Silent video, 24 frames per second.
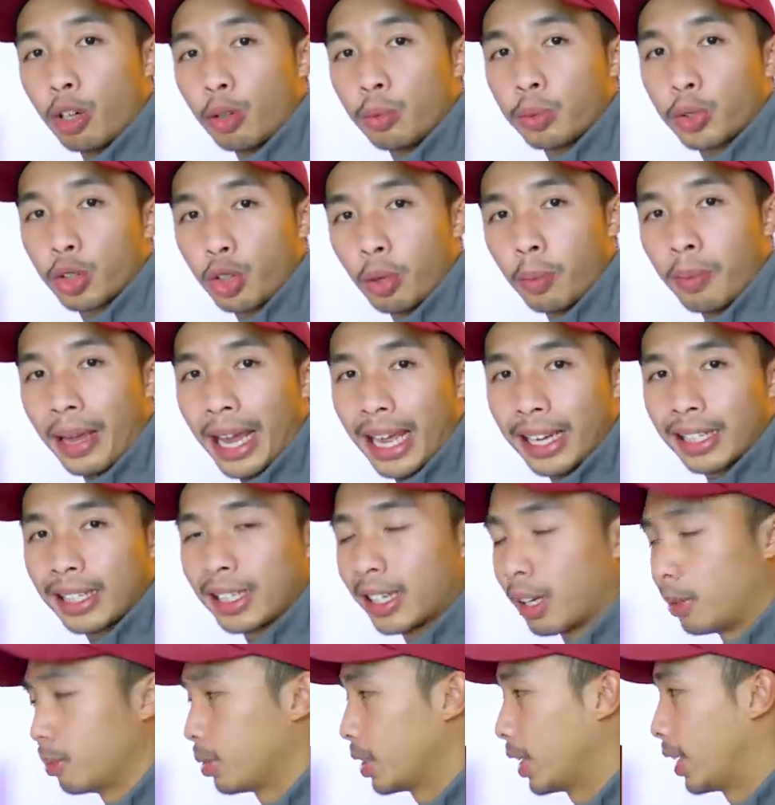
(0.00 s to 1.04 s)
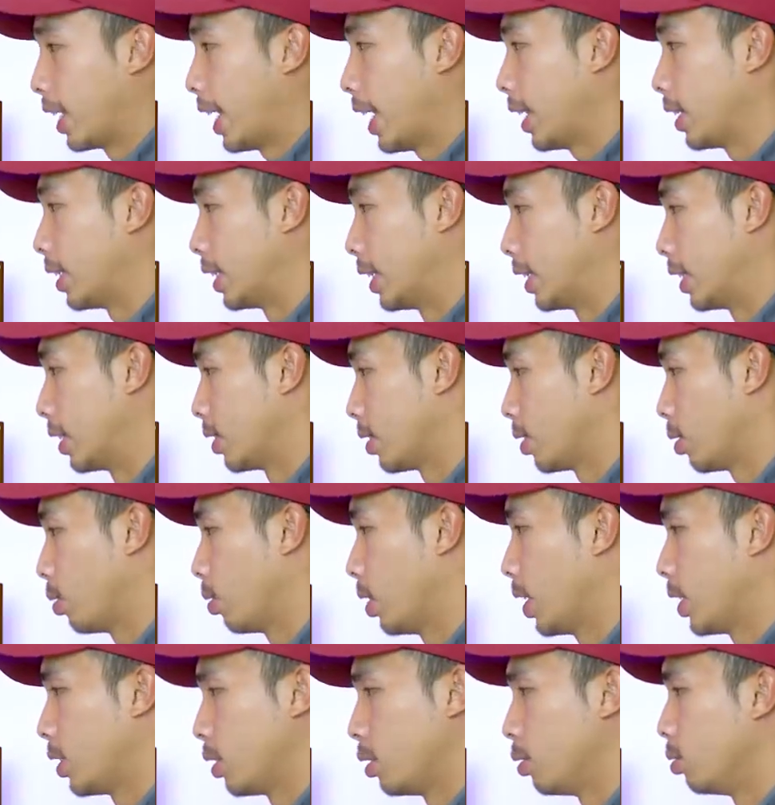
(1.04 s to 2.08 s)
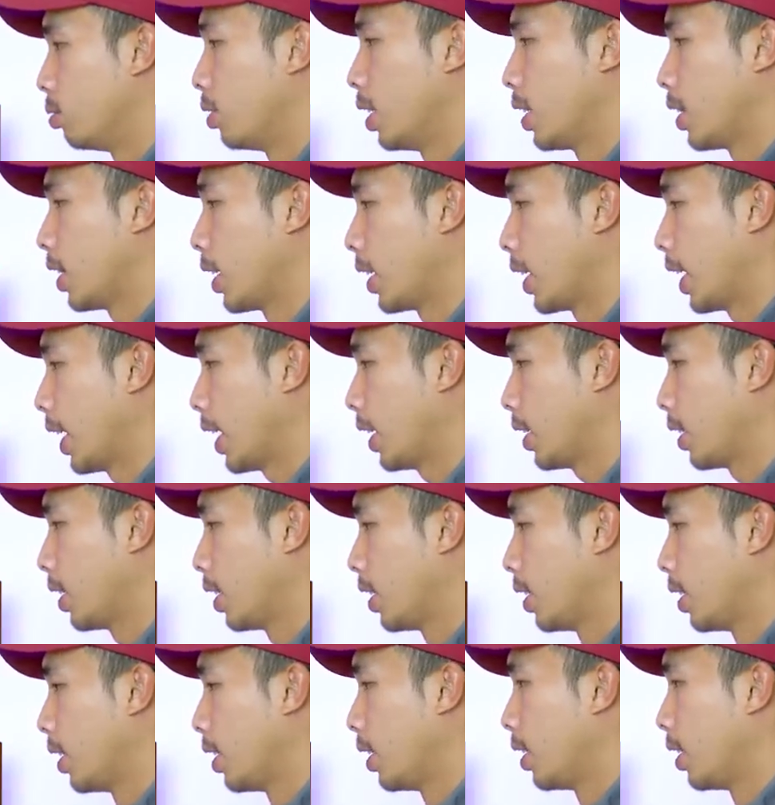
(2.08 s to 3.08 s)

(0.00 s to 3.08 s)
oops command comes in handy. So let's do that again.